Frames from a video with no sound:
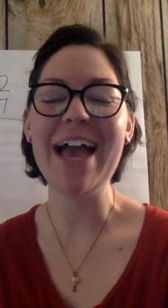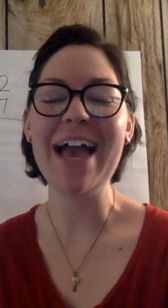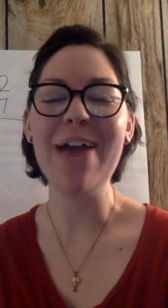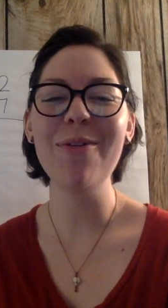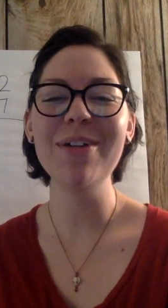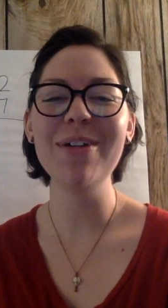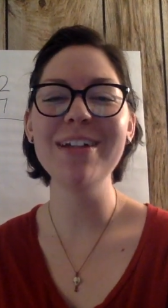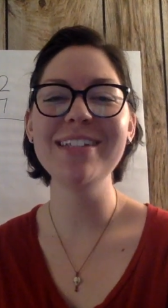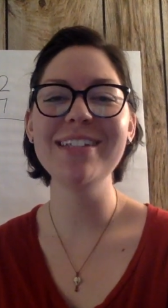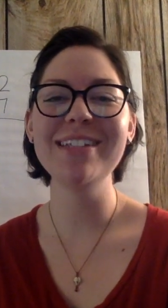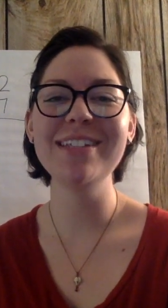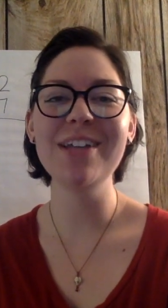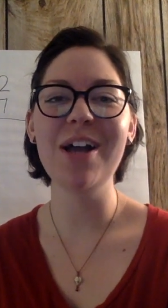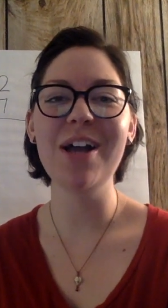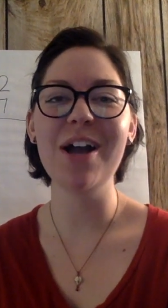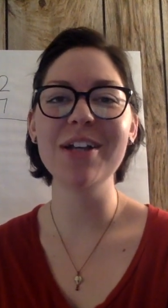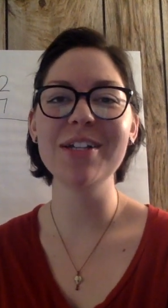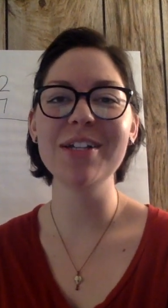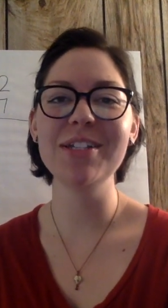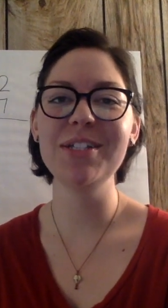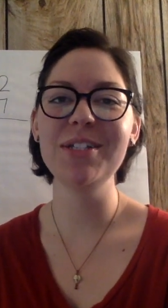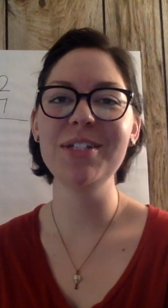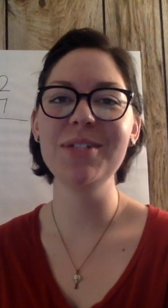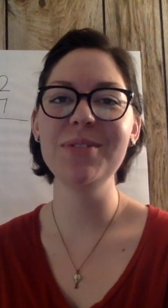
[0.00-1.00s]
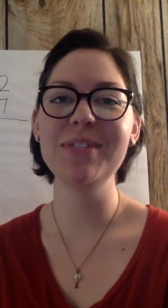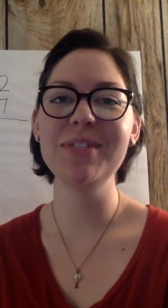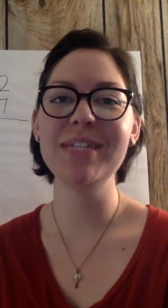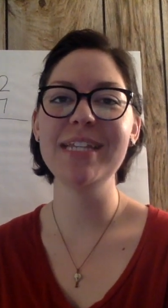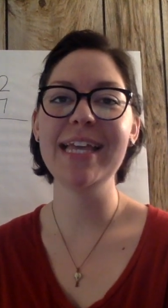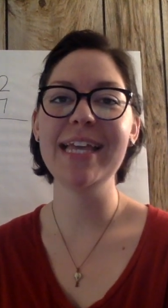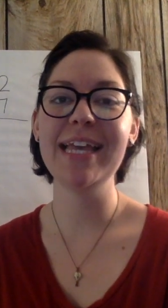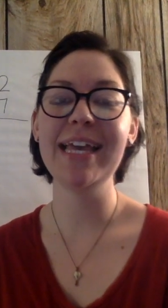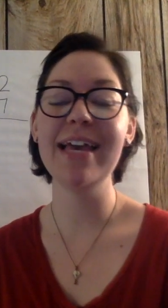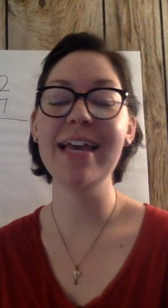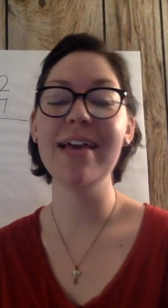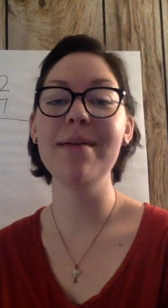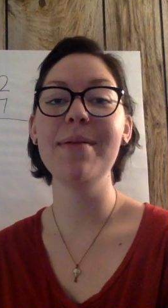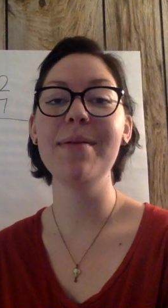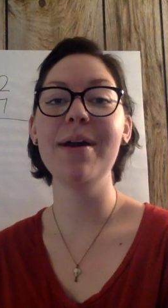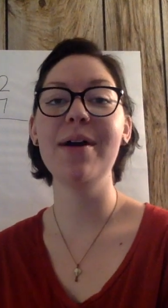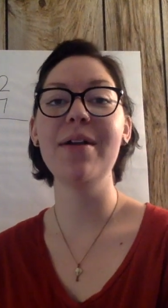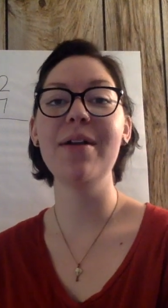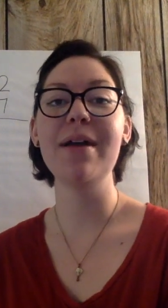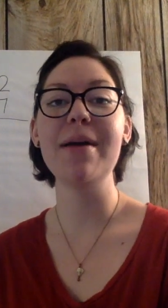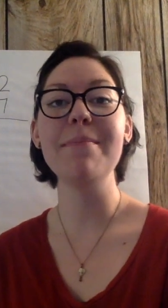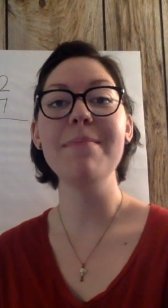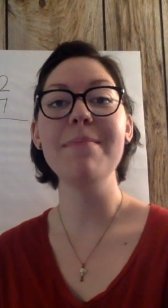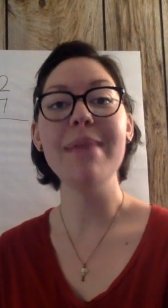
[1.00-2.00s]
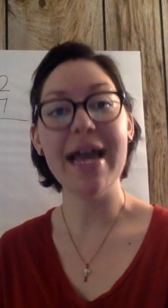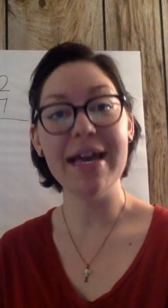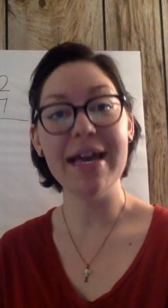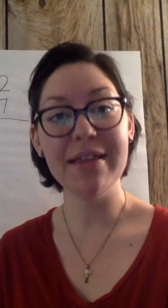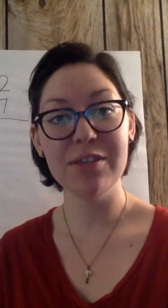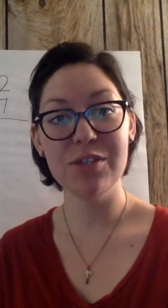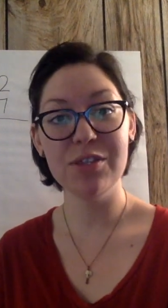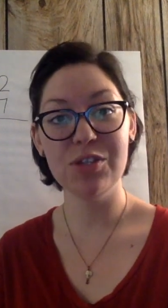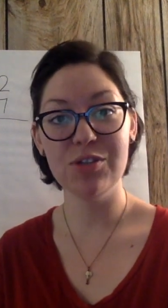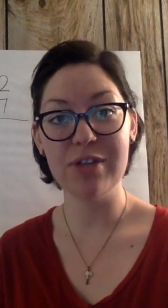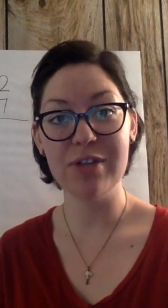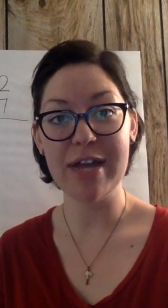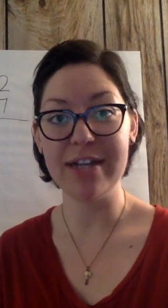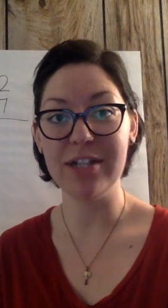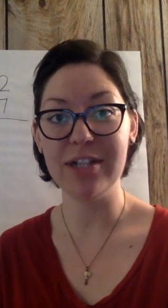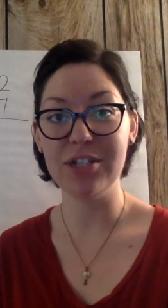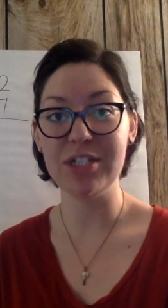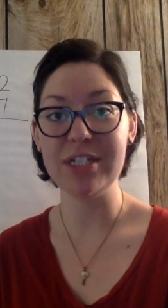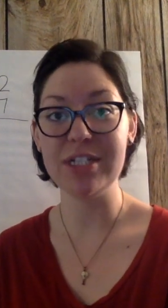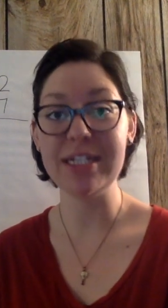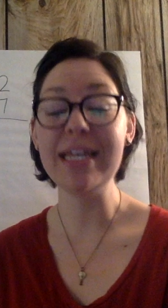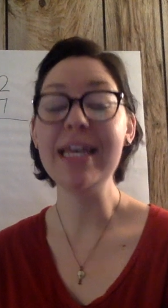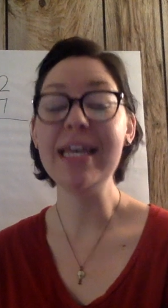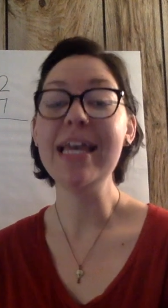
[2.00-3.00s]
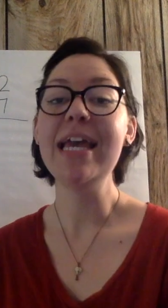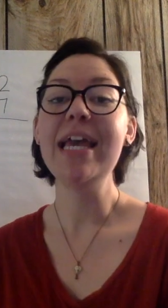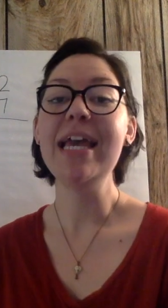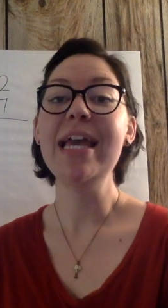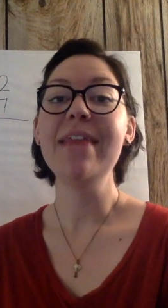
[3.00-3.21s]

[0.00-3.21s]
I wanted to talk to you today about a math strategy